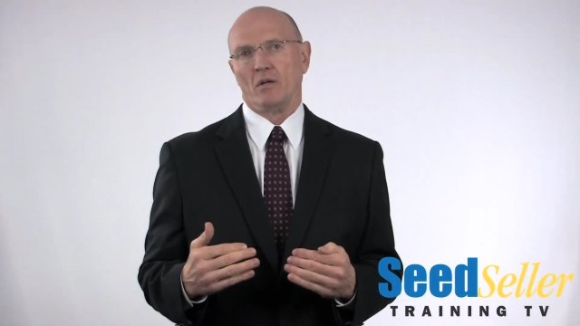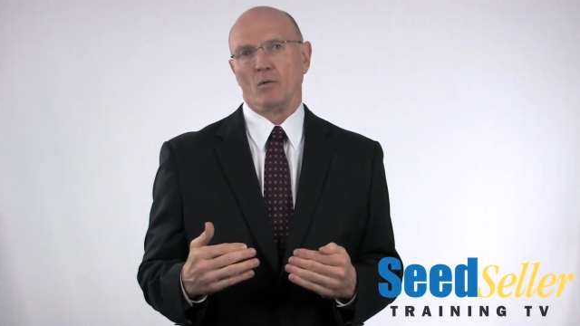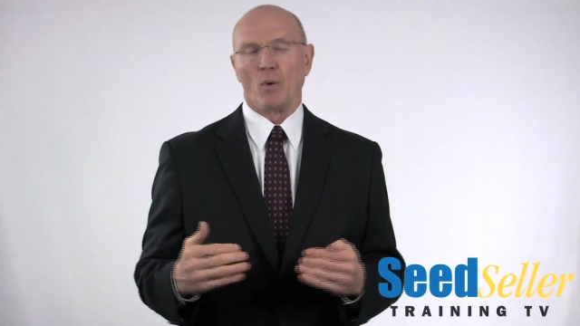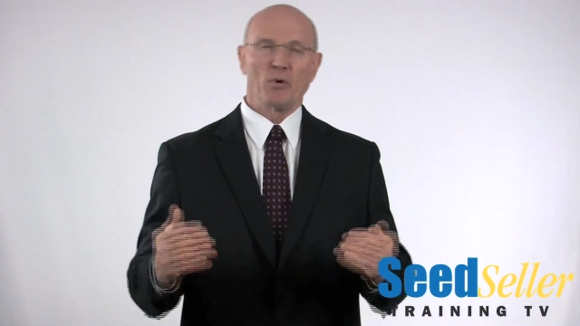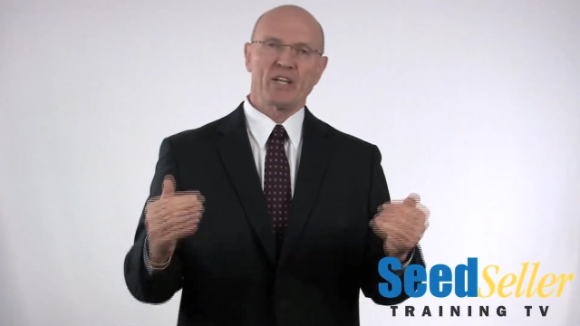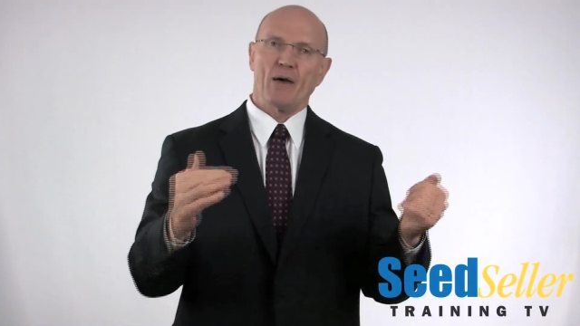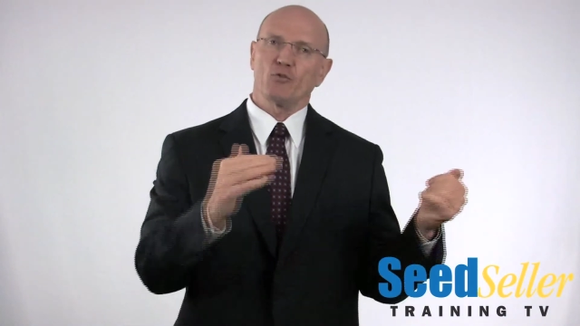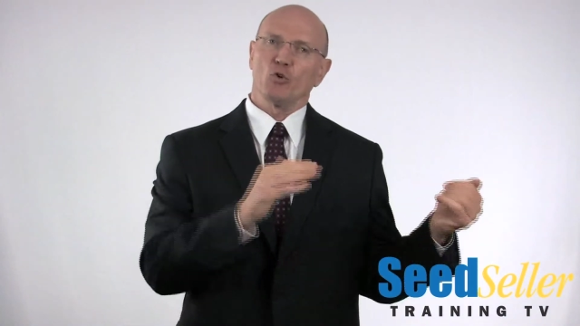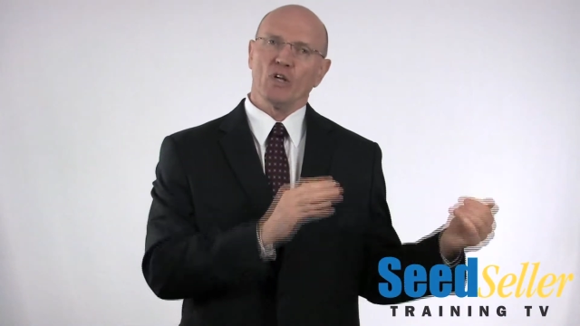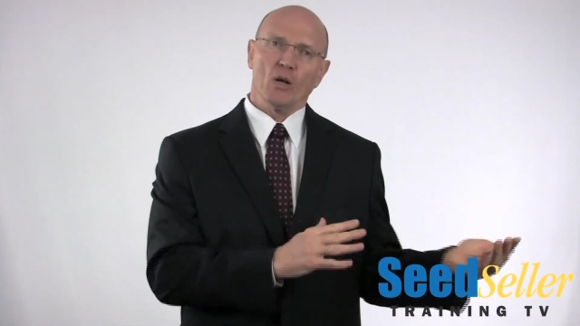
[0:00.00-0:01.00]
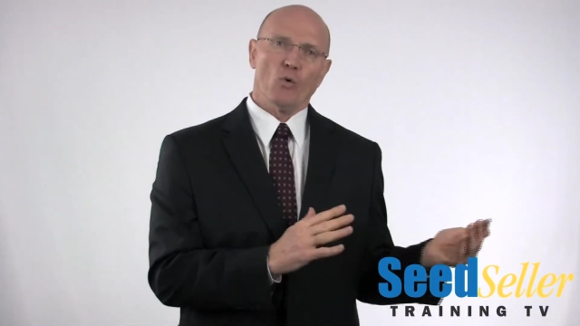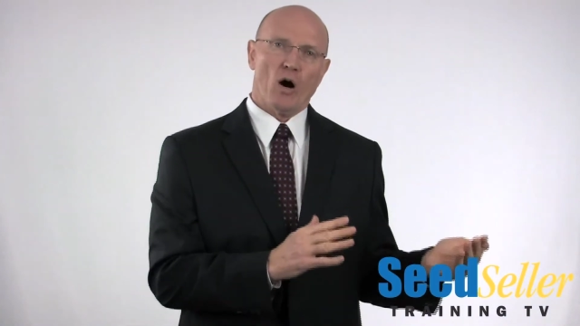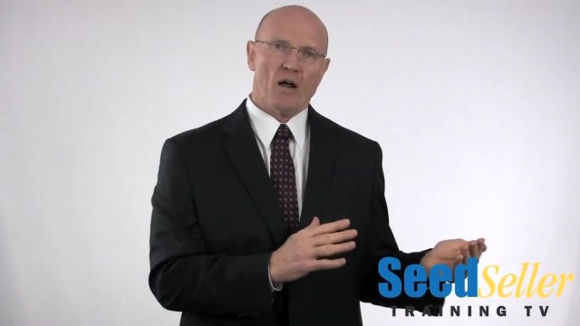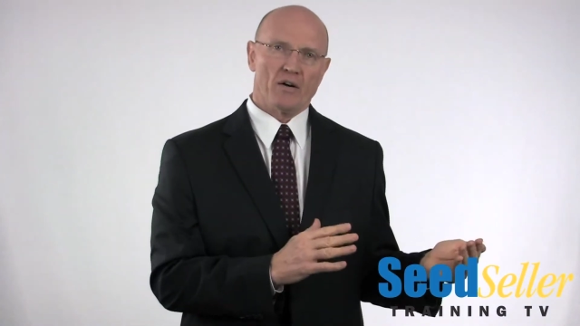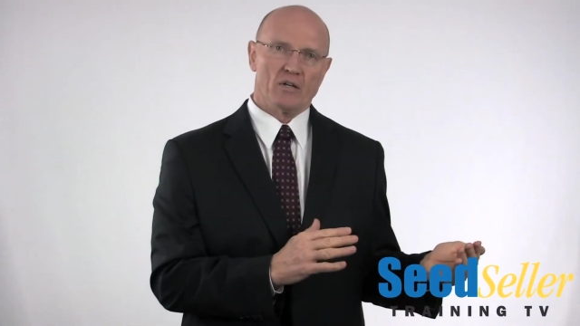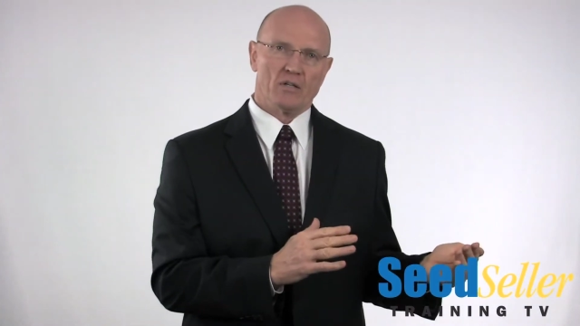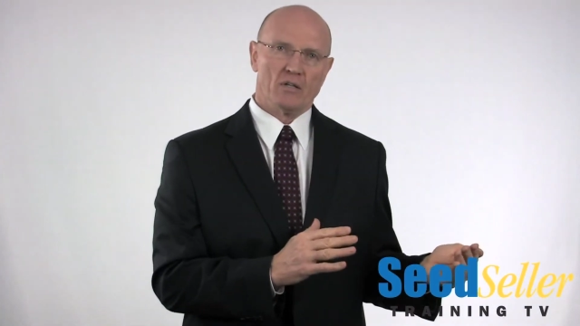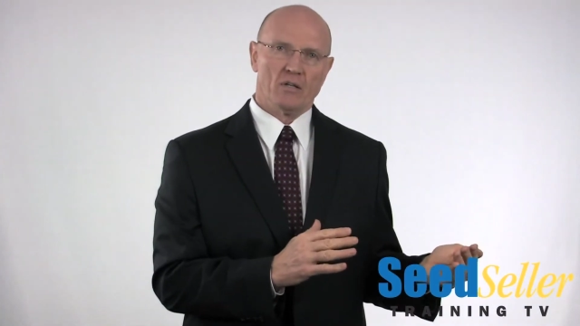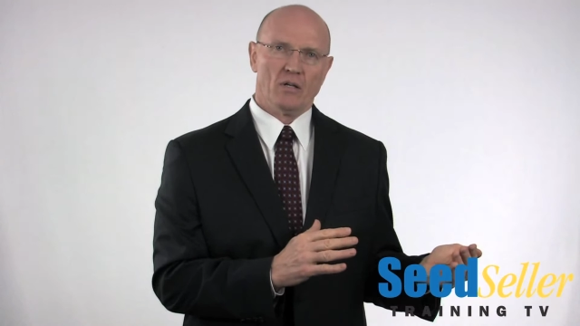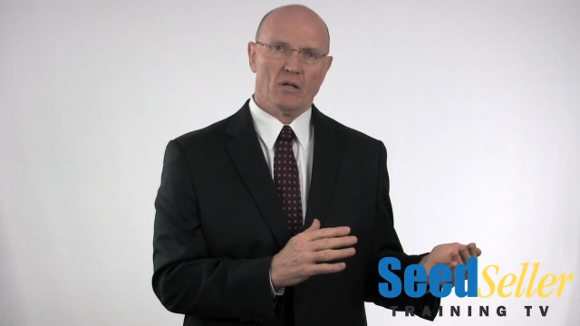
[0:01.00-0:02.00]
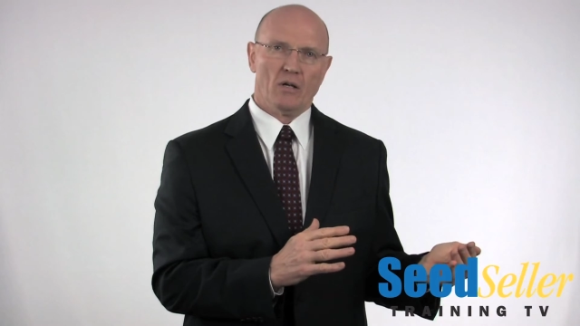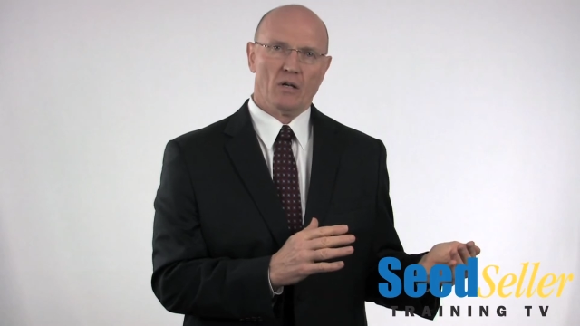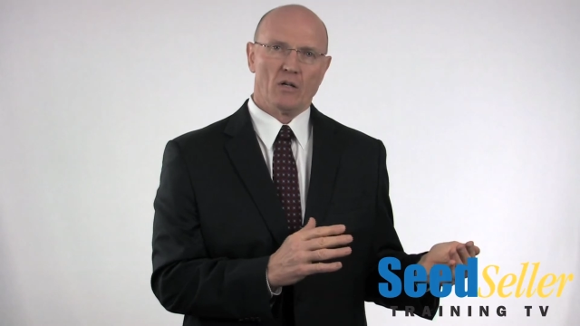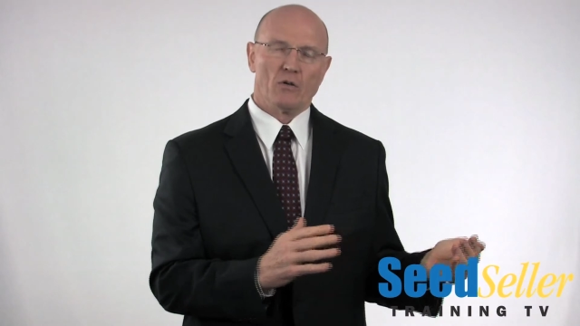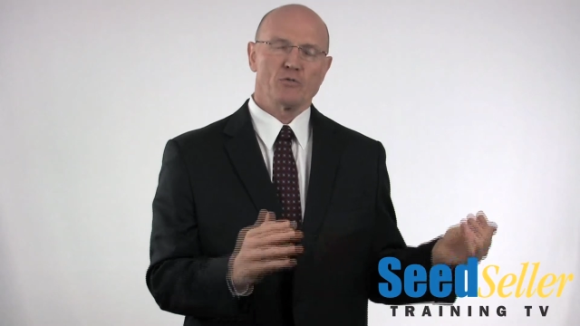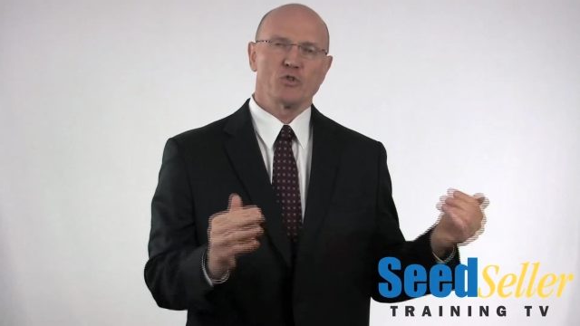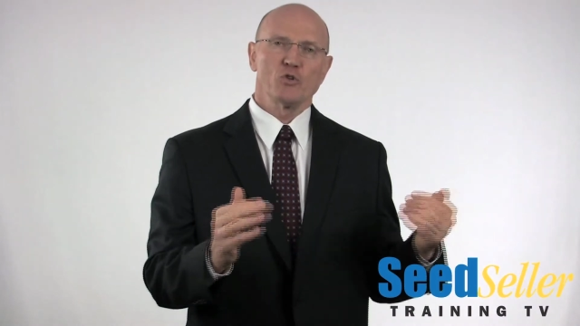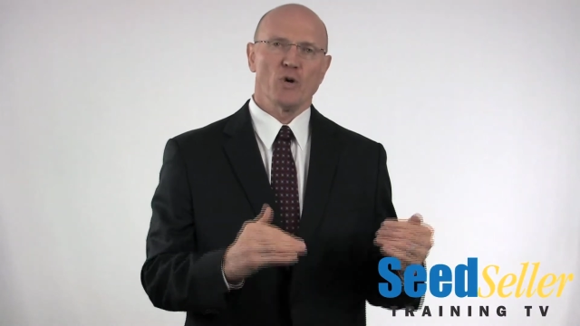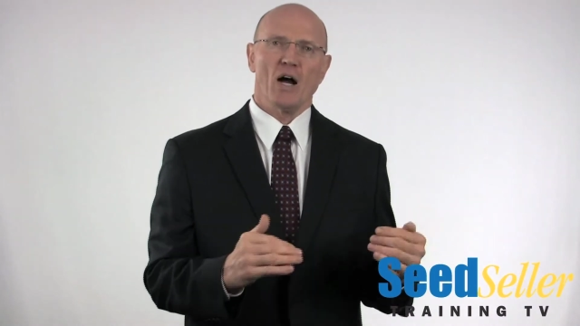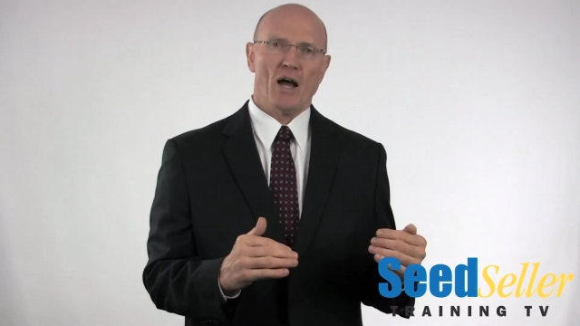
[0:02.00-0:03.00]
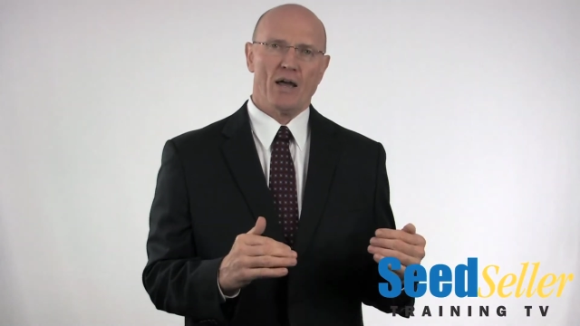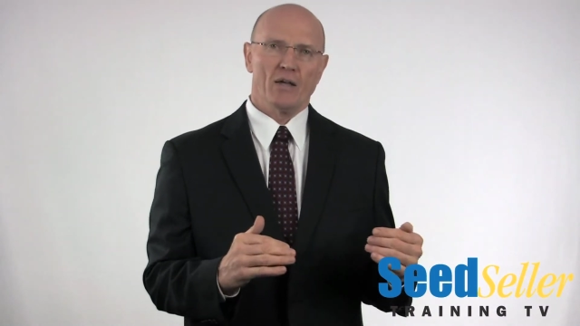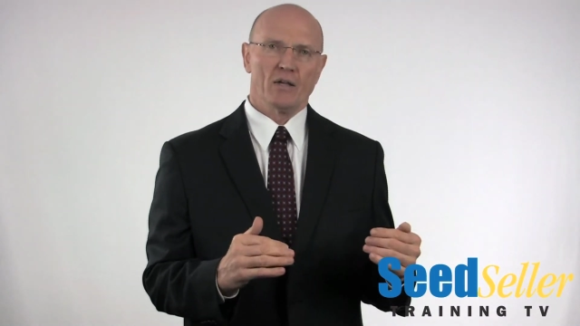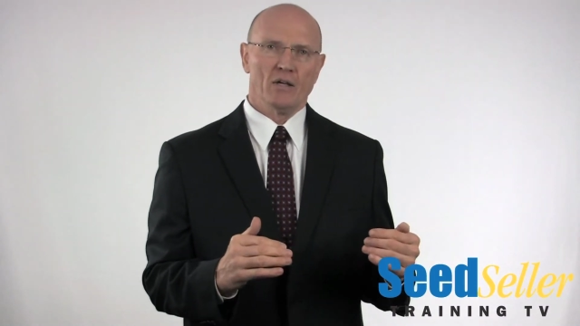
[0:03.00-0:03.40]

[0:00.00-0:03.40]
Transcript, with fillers: When we'd have too little water. It was too dry.